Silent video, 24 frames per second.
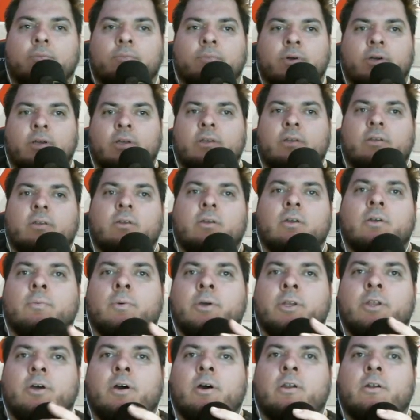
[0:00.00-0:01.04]
My
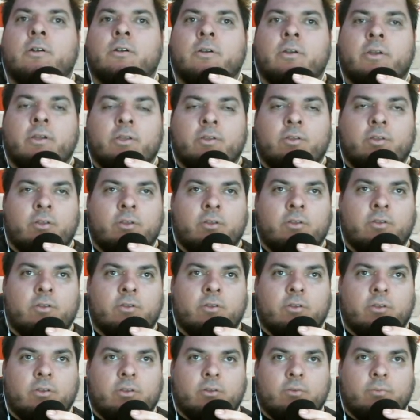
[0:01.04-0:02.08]
daughter
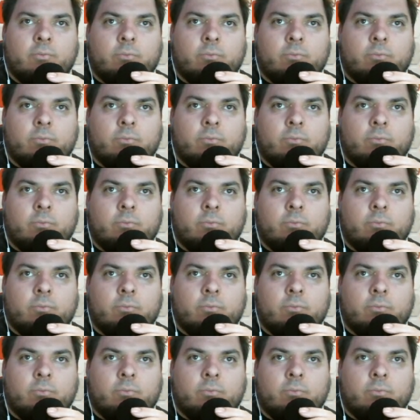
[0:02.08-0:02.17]
is